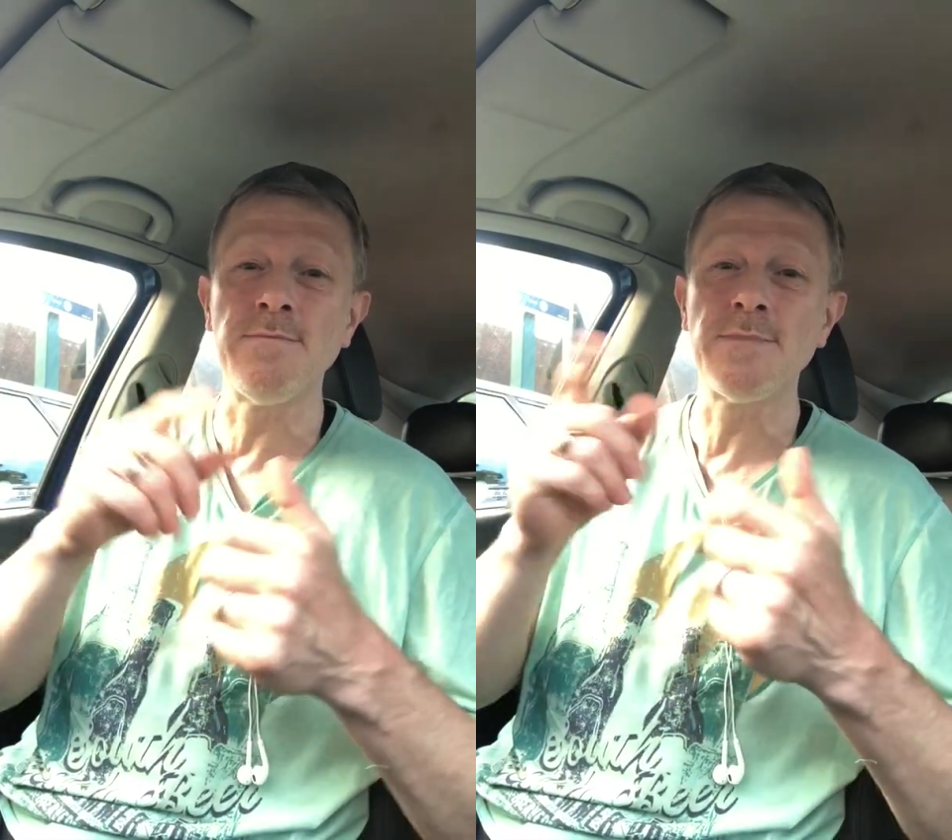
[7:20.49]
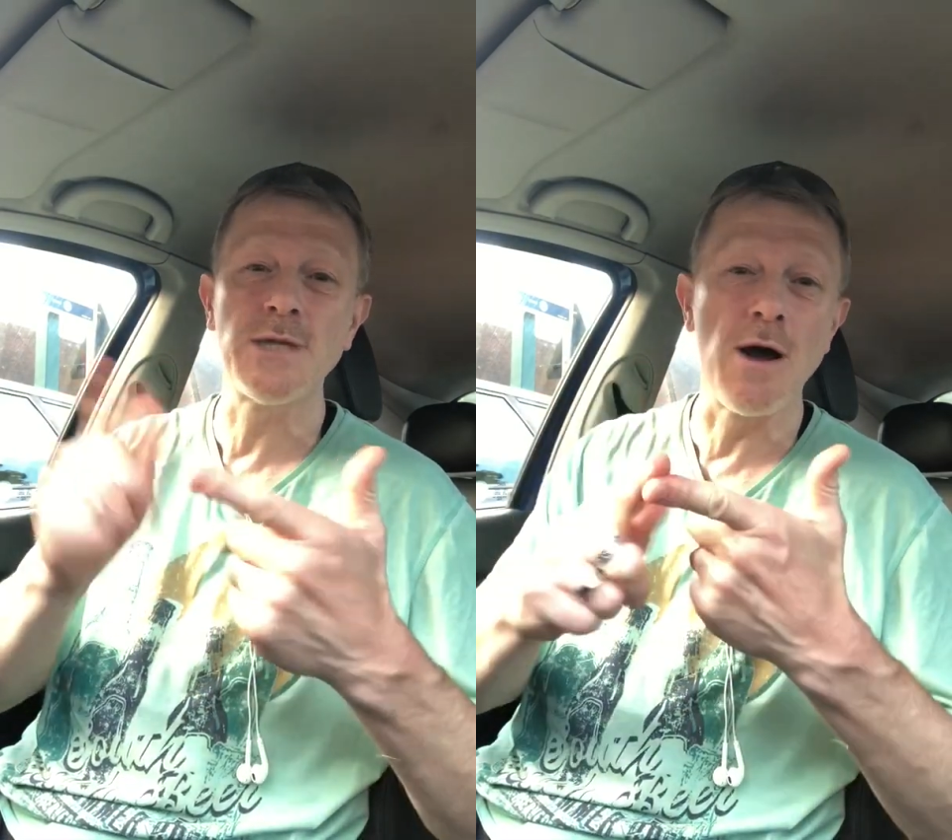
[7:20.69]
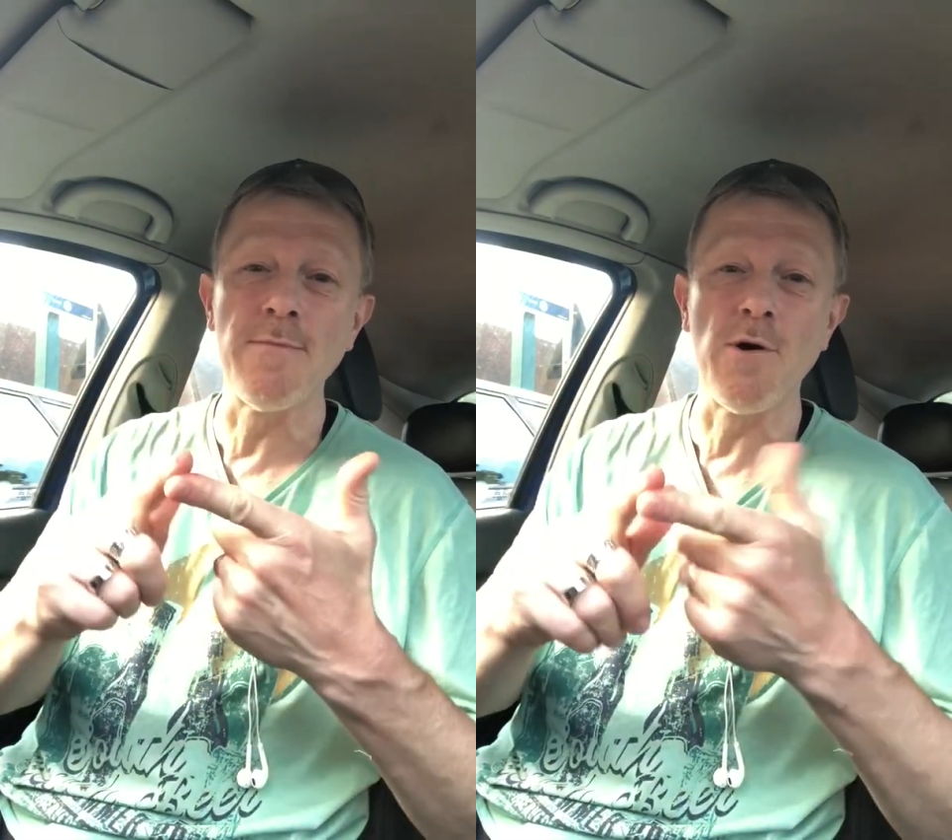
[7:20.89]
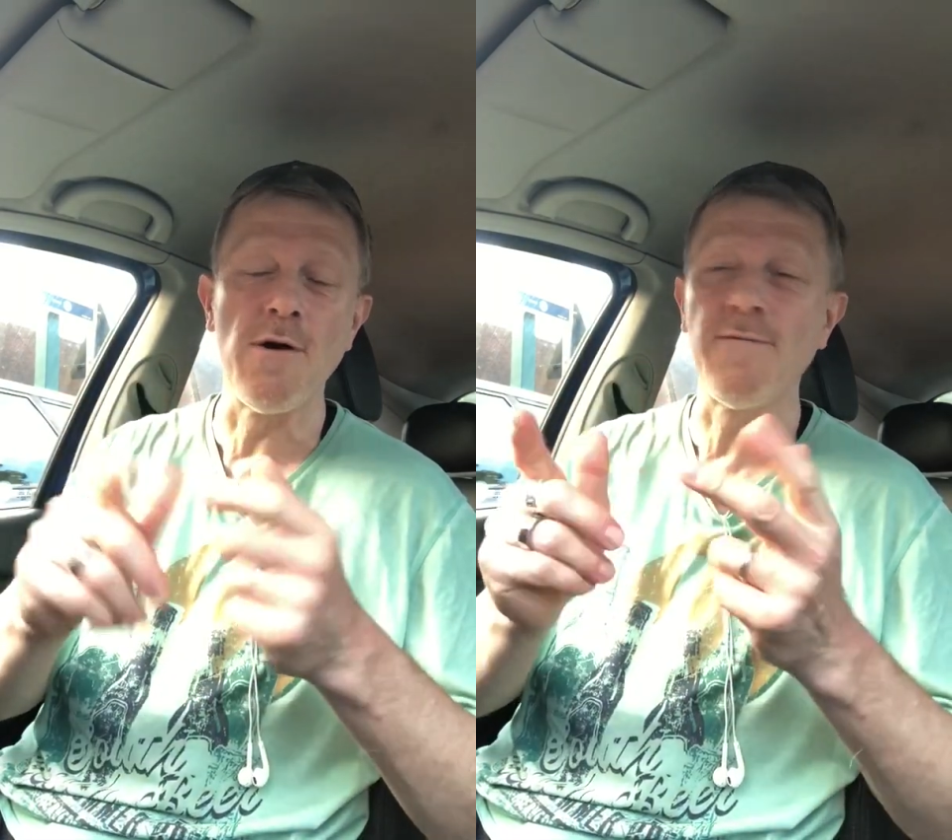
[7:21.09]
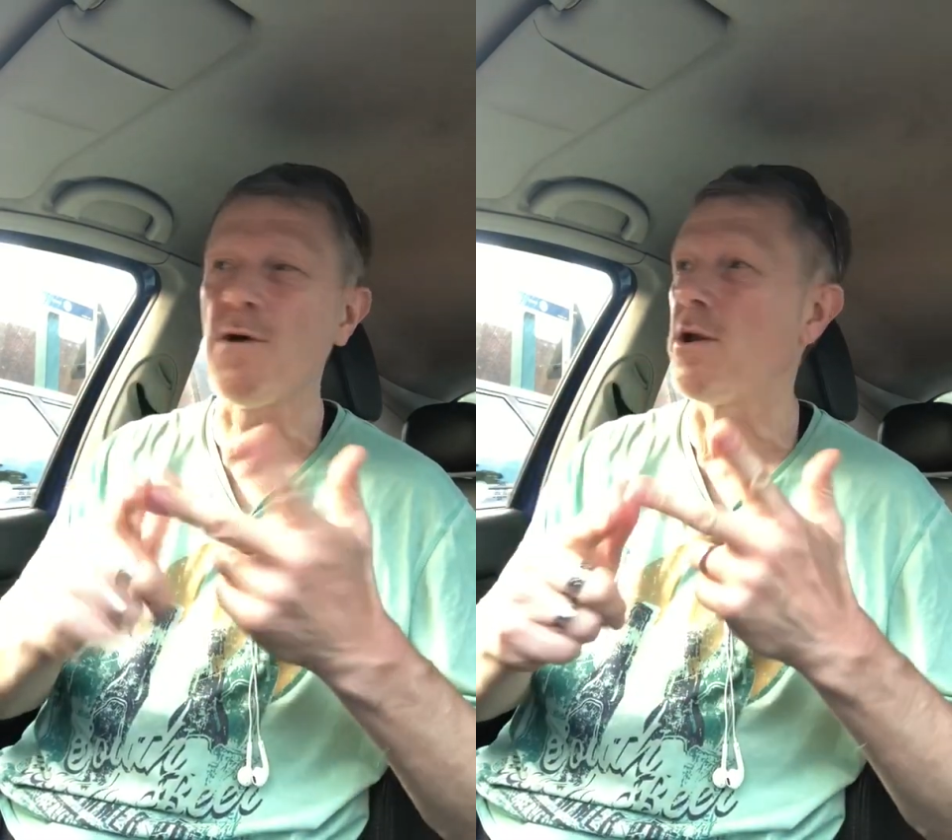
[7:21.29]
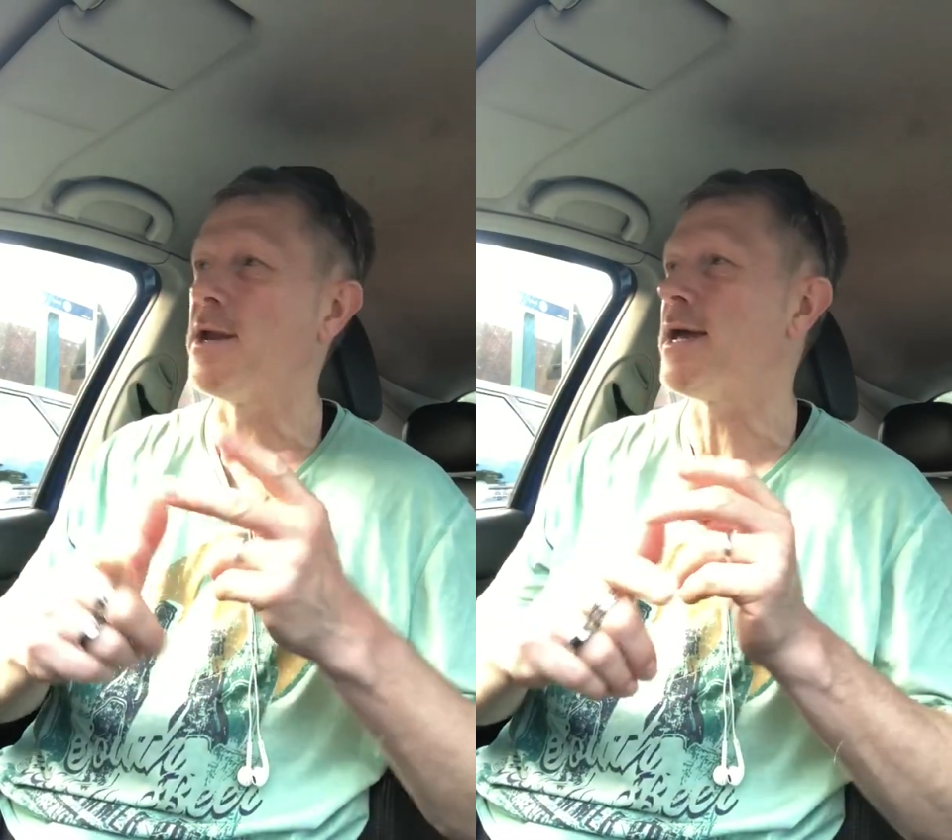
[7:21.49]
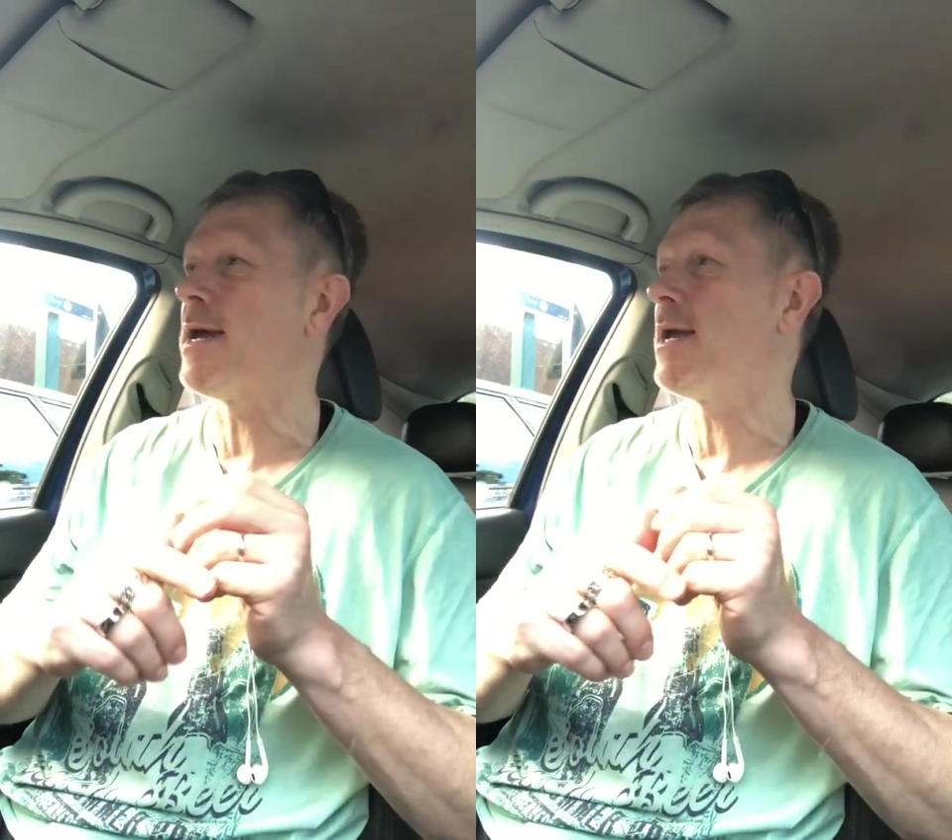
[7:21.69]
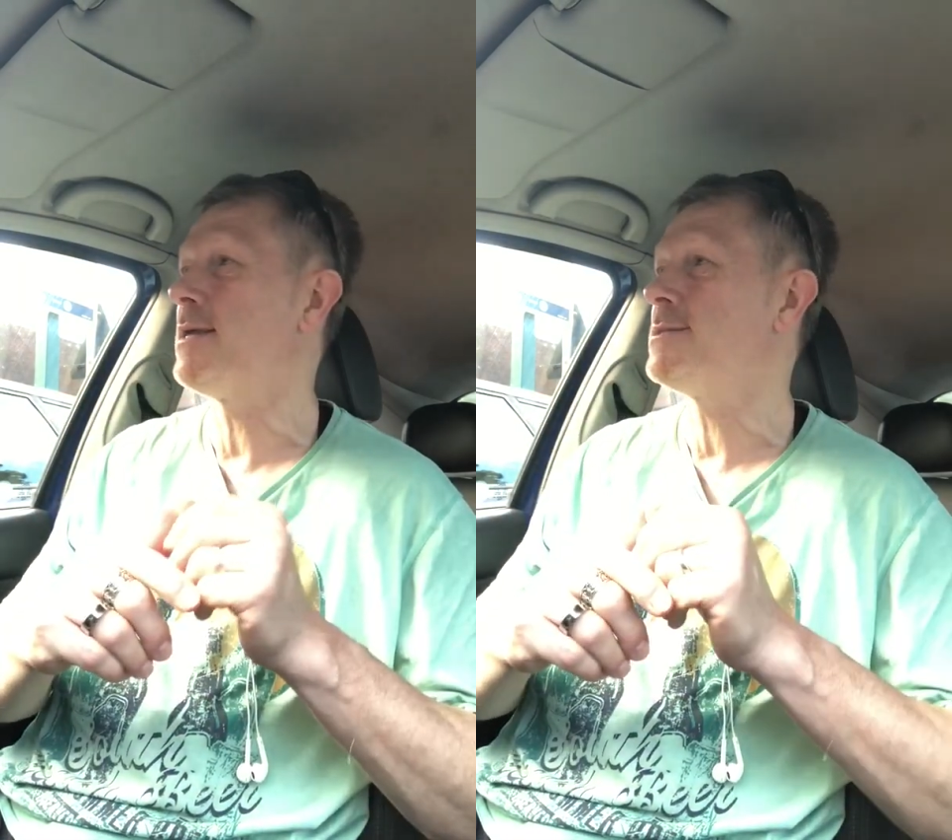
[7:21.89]
time off,
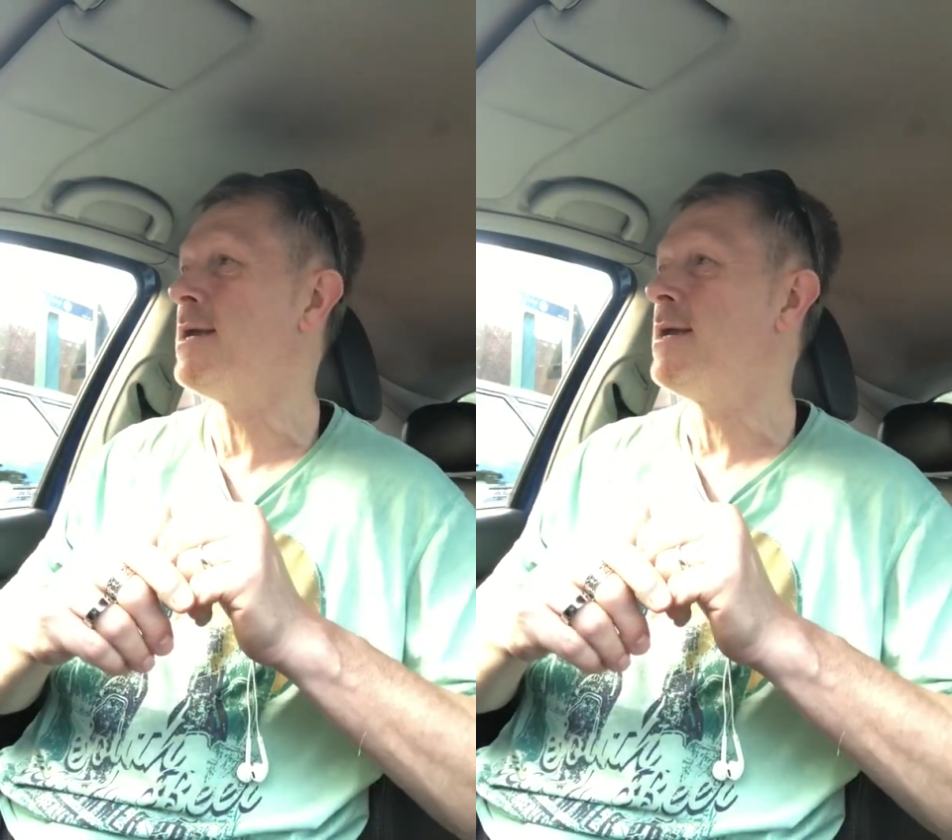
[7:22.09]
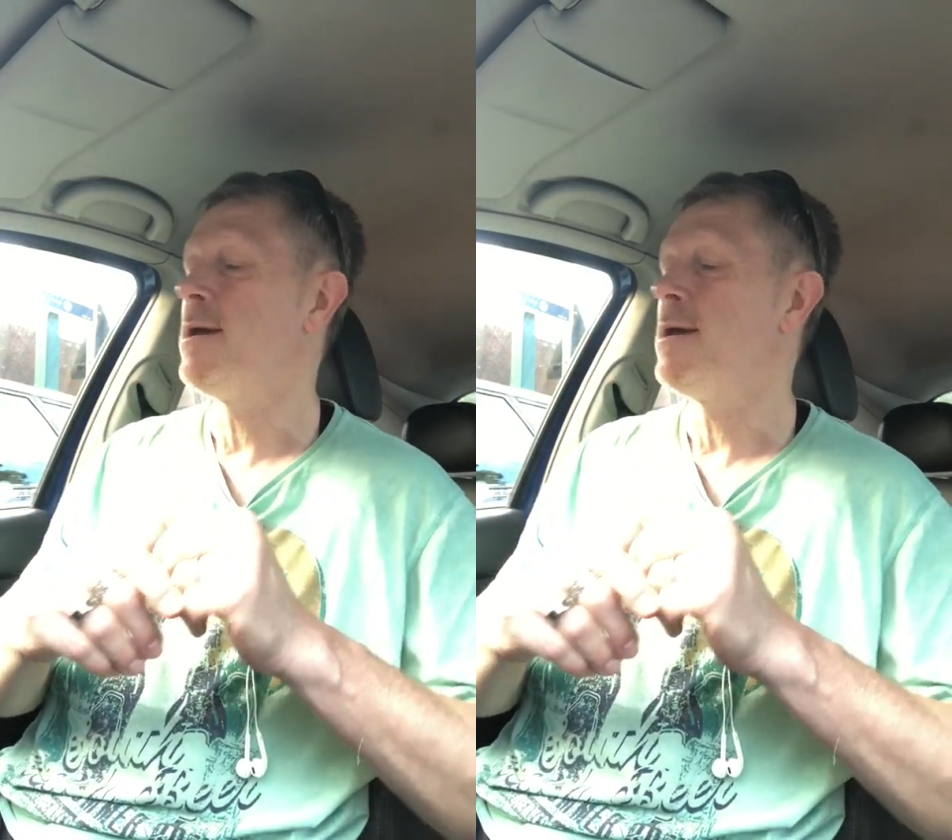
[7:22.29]
holidays,